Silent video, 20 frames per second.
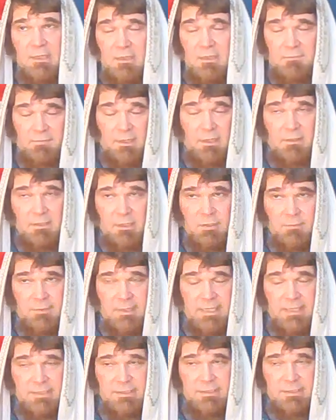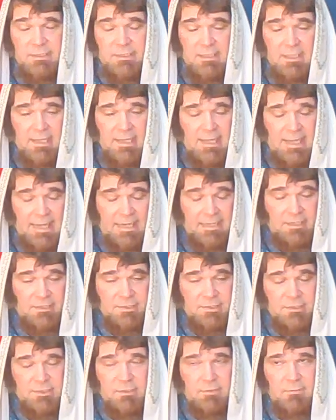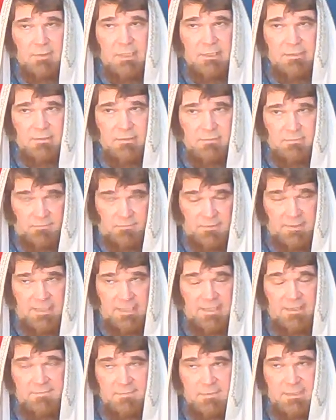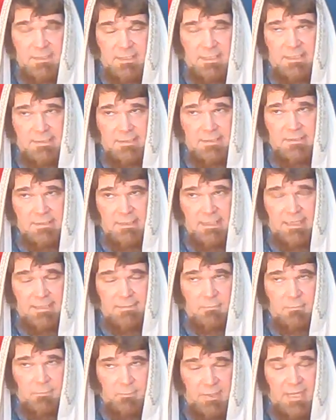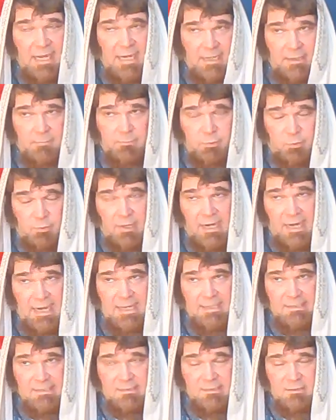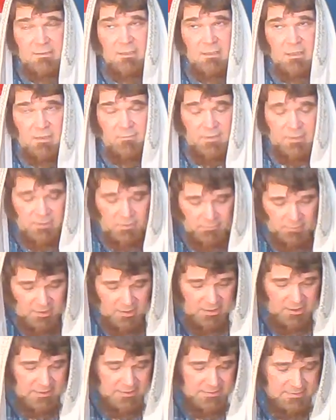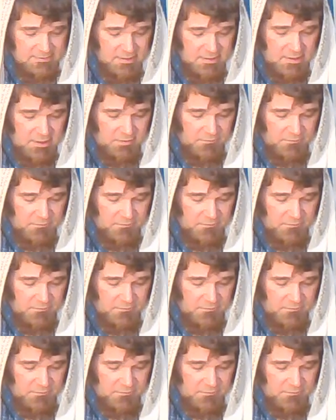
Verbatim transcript: of all creation, and Yeshua forgives us and paid a price on the cross